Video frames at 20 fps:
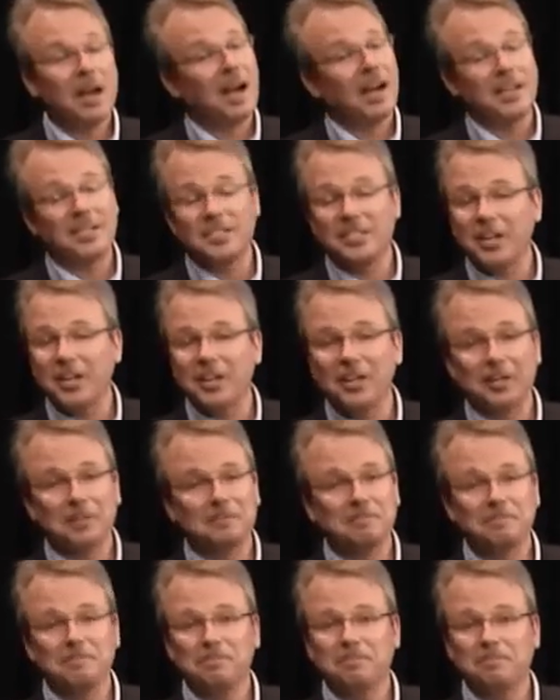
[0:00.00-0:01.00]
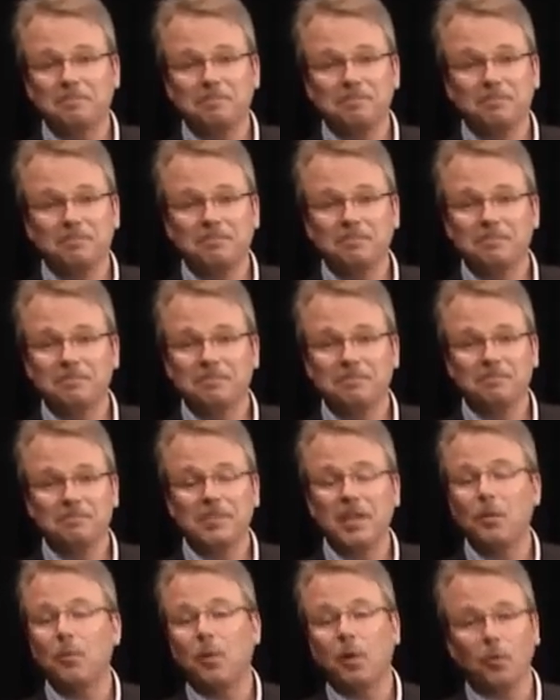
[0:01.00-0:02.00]
I can tell you,
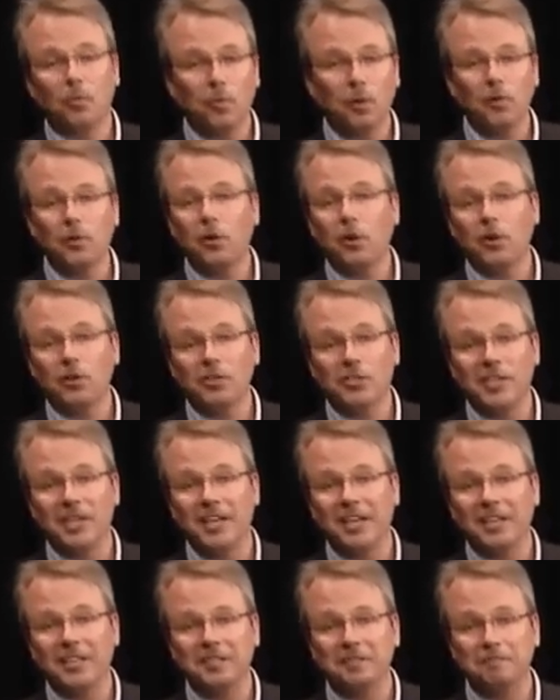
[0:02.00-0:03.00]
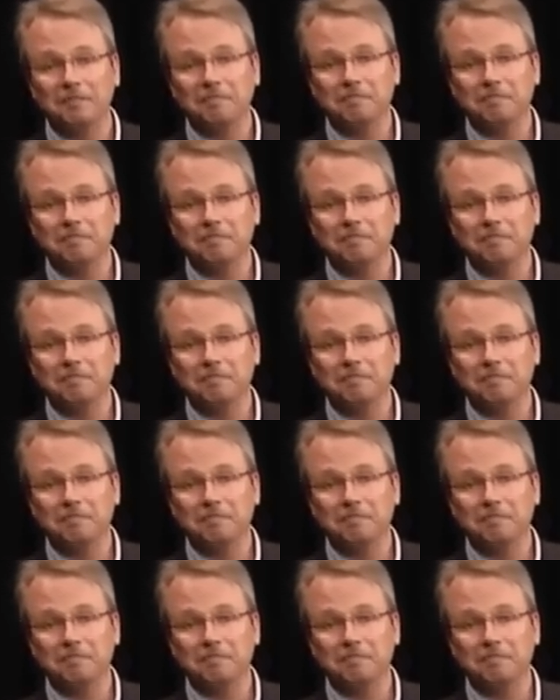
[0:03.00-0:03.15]
they weren't real dark skinned.